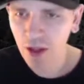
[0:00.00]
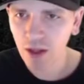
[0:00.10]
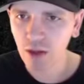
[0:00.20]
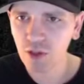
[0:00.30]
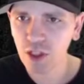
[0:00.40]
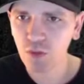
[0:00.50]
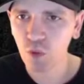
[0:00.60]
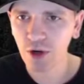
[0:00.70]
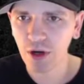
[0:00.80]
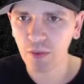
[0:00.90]
uses
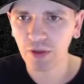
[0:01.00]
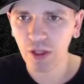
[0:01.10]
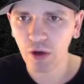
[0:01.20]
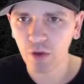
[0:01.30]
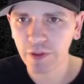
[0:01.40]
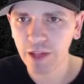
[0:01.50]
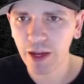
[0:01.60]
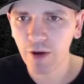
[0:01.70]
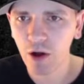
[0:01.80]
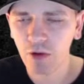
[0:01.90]
warden ability over the
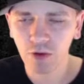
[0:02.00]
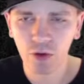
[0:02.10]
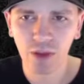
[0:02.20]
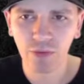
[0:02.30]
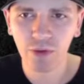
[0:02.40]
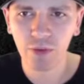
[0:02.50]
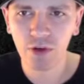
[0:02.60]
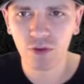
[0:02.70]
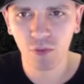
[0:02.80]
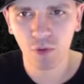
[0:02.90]
town hall. You definitely want to
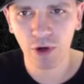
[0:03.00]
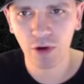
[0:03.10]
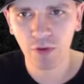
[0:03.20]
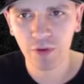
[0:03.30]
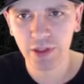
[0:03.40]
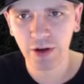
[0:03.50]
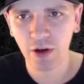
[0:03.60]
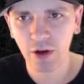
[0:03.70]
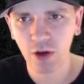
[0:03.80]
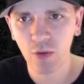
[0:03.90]
use your warden over the town
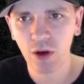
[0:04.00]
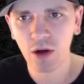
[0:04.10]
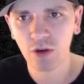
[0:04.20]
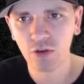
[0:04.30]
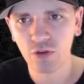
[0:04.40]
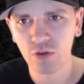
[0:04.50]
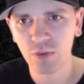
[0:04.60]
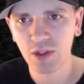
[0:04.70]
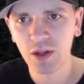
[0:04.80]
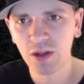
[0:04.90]
hall. You don't want all your
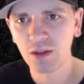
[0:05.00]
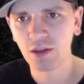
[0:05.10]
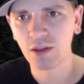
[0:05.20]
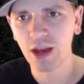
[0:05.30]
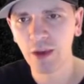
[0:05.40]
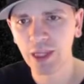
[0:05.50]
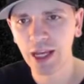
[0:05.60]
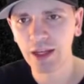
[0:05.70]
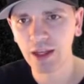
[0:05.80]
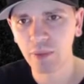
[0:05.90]
troops to die with
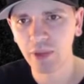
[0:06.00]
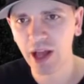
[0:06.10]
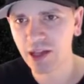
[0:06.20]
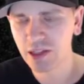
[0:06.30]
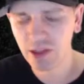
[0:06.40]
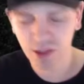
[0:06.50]
that giga blast.